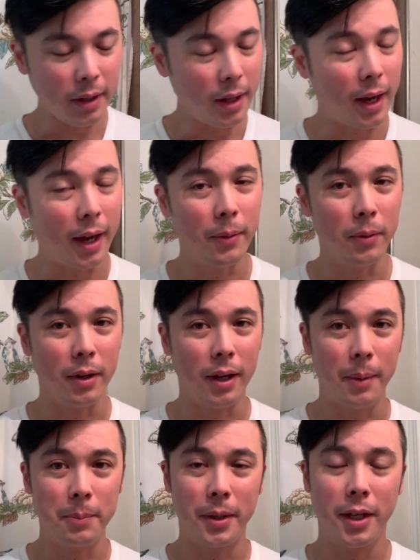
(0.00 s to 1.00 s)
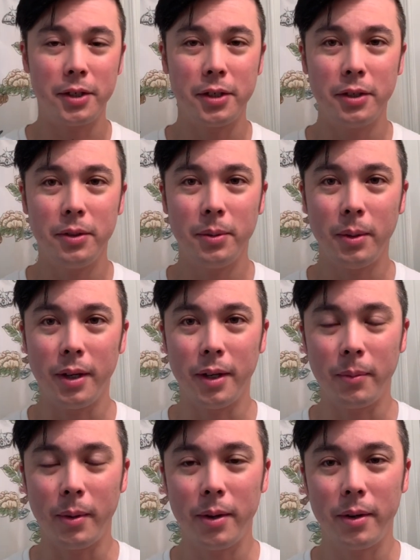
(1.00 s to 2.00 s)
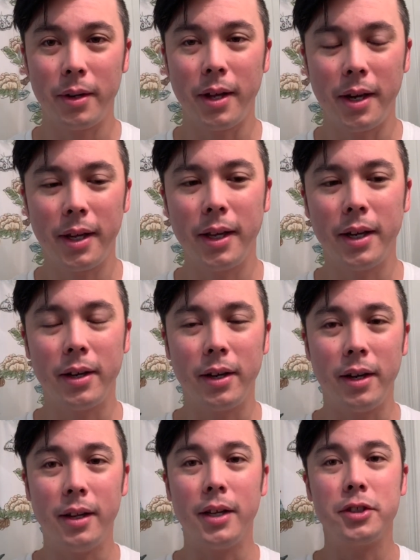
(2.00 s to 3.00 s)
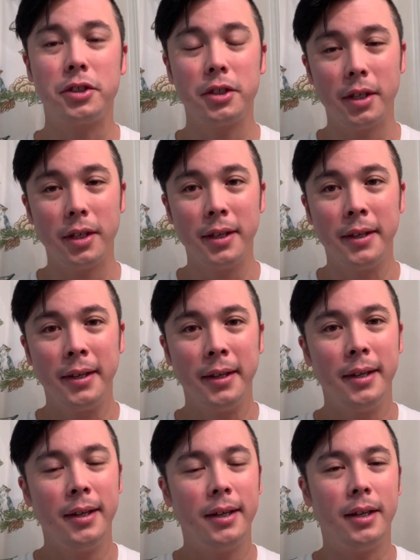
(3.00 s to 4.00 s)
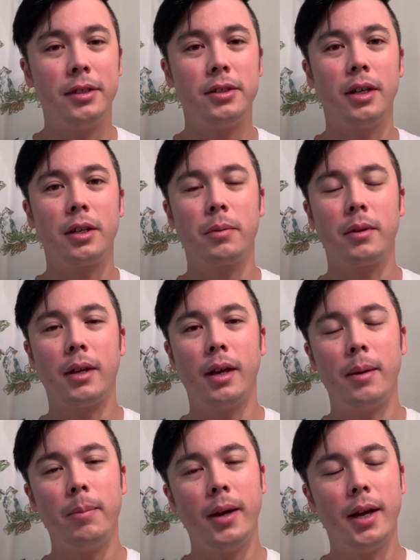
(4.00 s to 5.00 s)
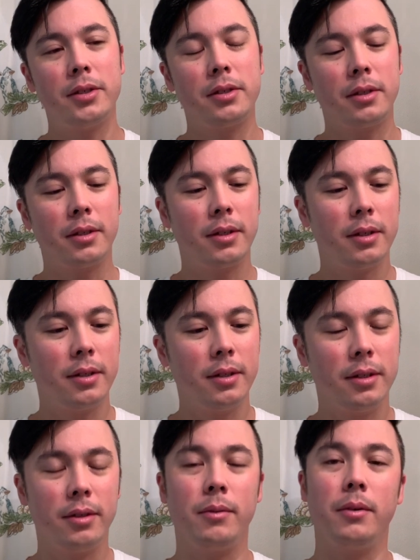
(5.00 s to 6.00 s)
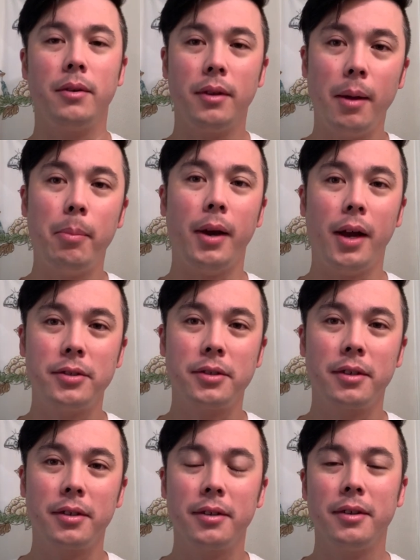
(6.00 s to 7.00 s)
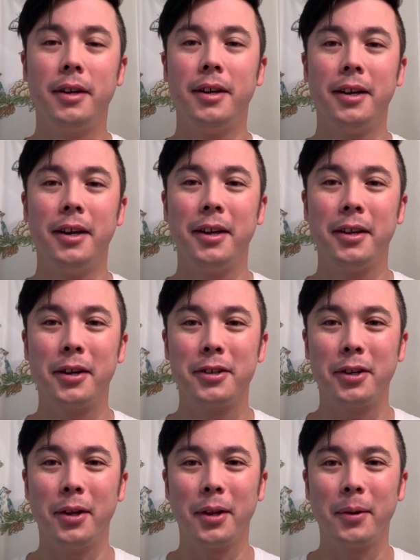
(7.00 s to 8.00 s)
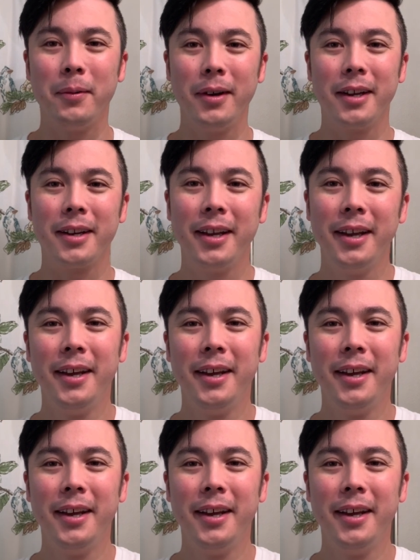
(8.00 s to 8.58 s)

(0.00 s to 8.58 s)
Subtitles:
I will update you on whether or not I get a call. I should. I talked with the head pastor, well, the pastor. There's only one.